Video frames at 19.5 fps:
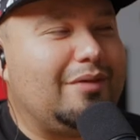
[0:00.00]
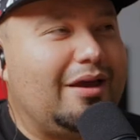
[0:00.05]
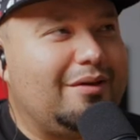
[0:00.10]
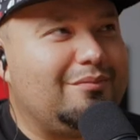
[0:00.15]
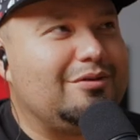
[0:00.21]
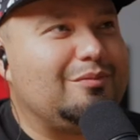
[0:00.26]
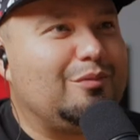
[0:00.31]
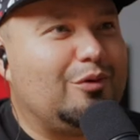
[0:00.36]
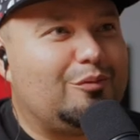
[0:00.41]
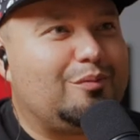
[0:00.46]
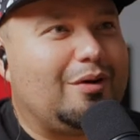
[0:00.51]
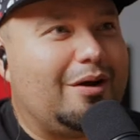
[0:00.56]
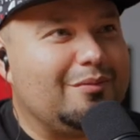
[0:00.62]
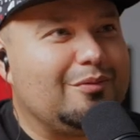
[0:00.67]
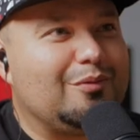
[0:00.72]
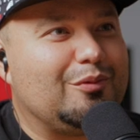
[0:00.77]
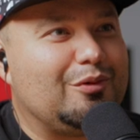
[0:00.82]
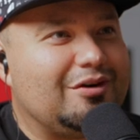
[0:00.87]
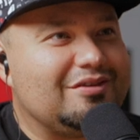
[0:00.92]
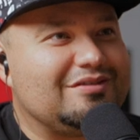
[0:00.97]
maybe more,
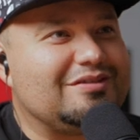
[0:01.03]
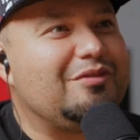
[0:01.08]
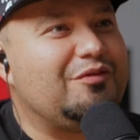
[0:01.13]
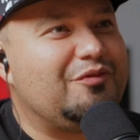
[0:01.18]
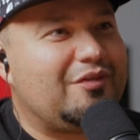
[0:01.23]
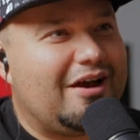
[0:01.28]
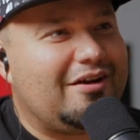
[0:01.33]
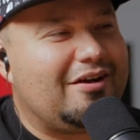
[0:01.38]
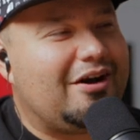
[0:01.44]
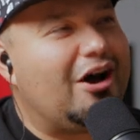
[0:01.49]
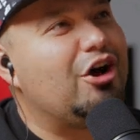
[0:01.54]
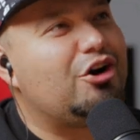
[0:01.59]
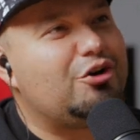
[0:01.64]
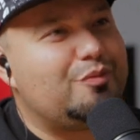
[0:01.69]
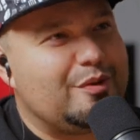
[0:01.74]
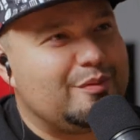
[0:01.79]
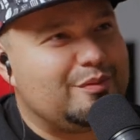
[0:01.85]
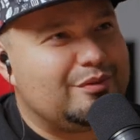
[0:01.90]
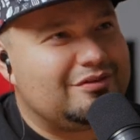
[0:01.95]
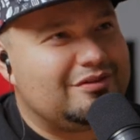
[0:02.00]
probably more. 75,
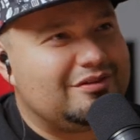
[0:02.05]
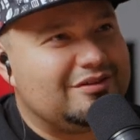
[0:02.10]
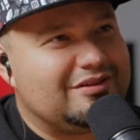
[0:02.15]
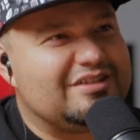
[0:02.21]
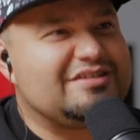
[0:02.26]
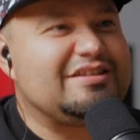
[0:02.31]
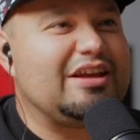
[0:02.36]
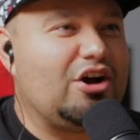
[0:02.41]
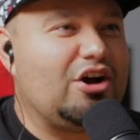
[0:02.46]
100 people? Let's